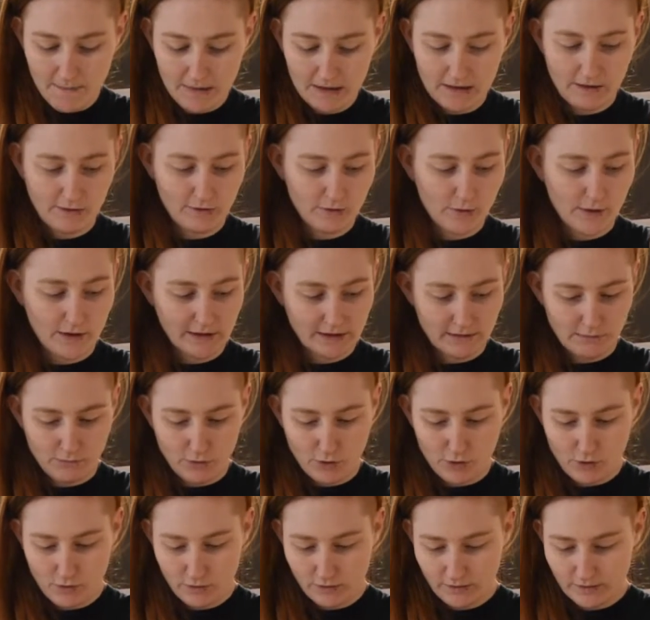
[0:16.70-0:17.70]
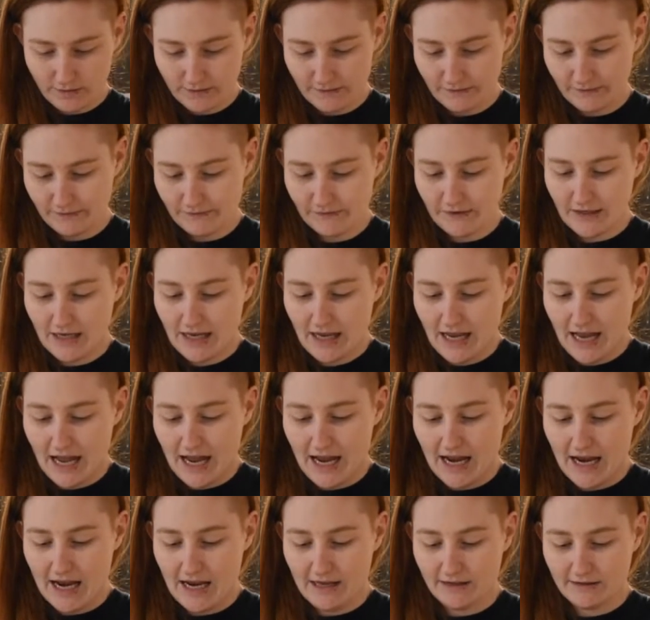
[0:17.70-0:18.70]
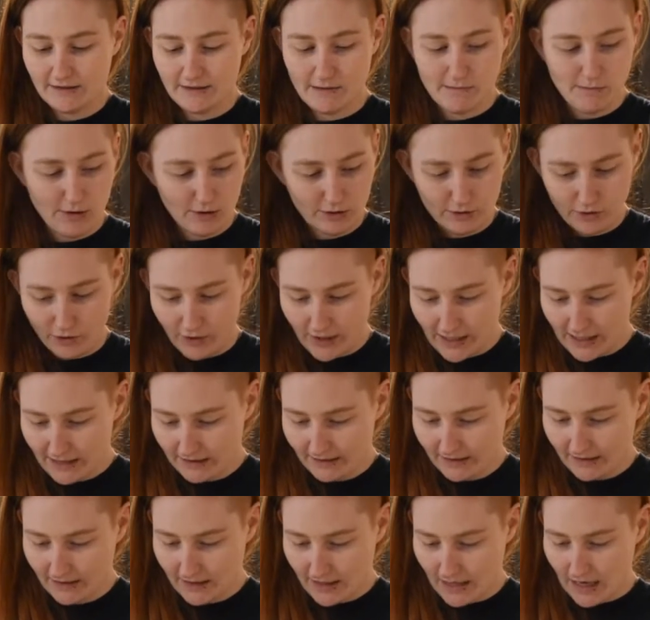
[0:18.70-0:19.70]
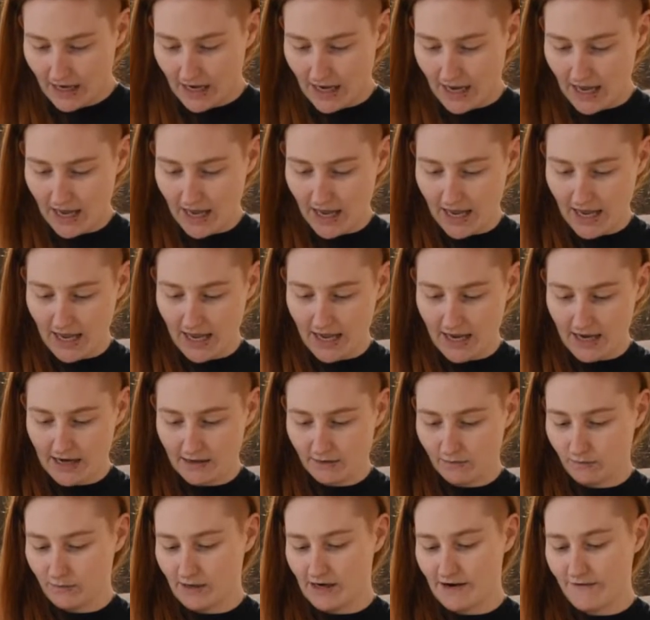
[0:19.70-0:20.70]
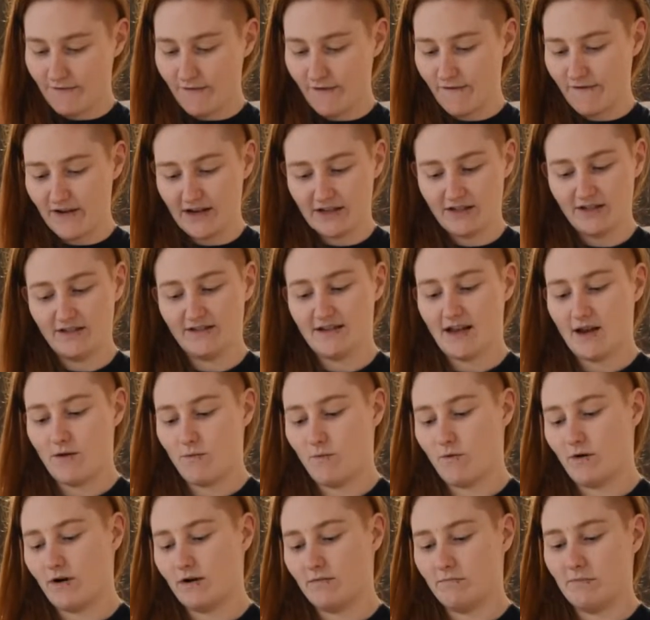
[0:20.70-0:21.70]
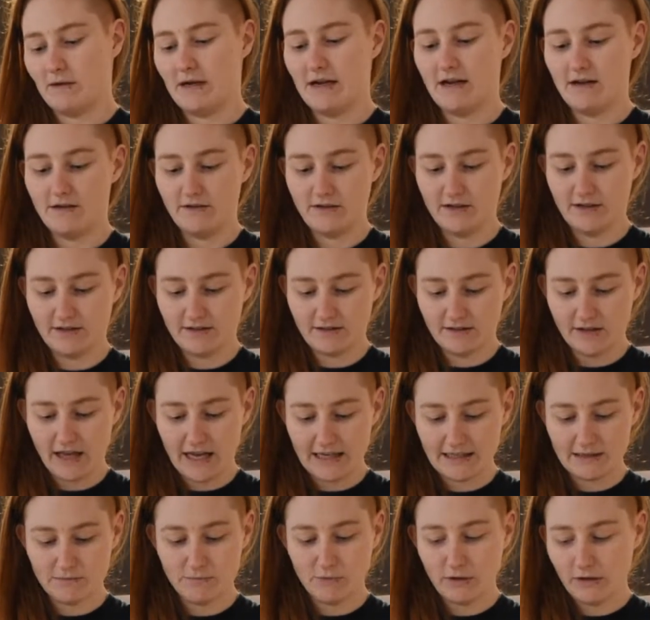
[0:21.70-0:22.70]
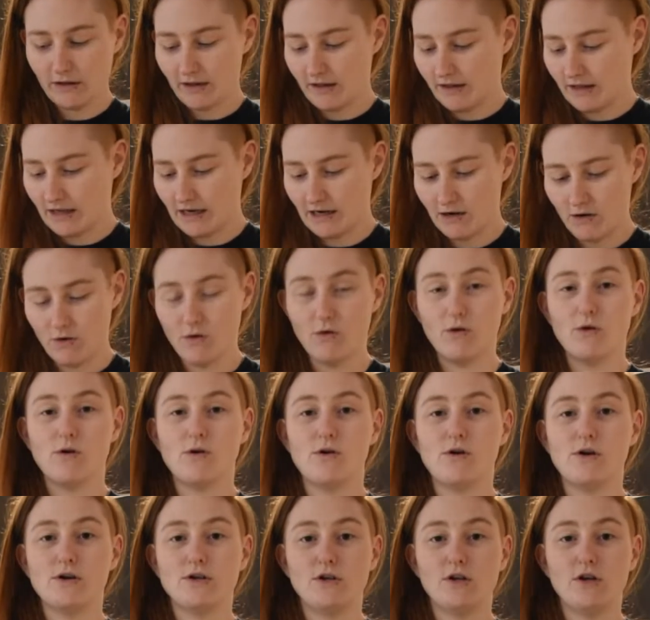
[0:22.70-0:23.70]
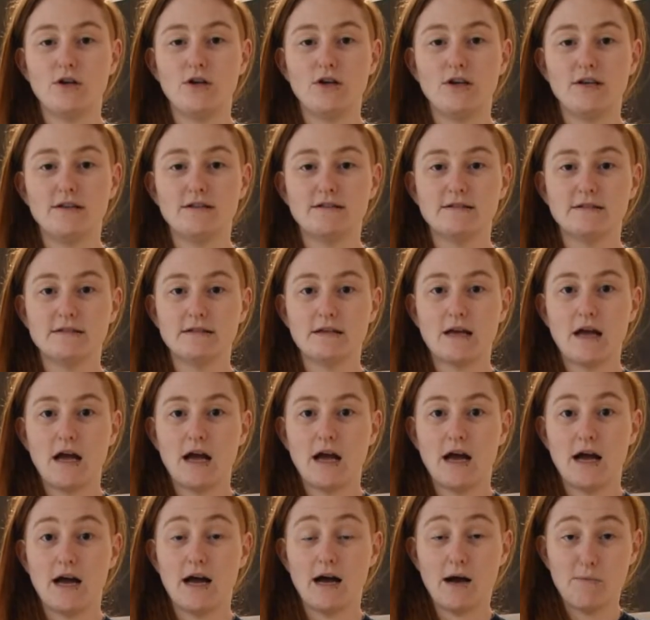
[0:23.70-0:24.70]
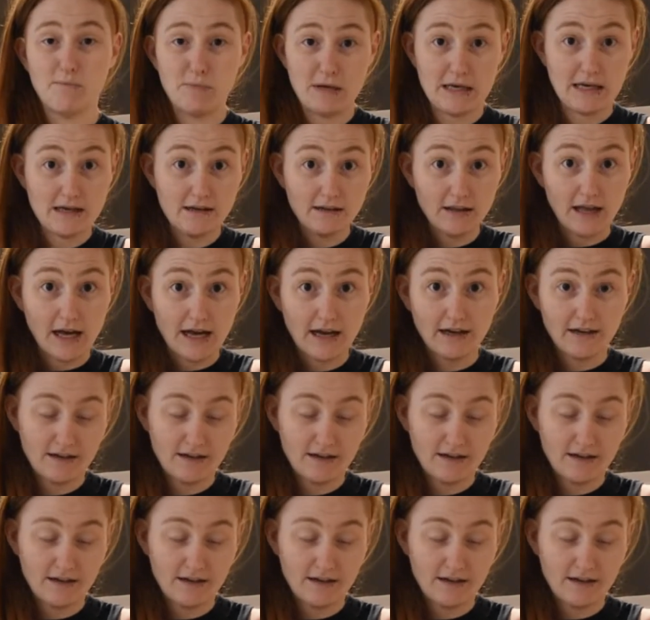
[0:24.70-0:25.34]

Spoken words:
Throw in some noodles and some bok choy and whatever veggies that you want, but just slice them really thin or use a peeler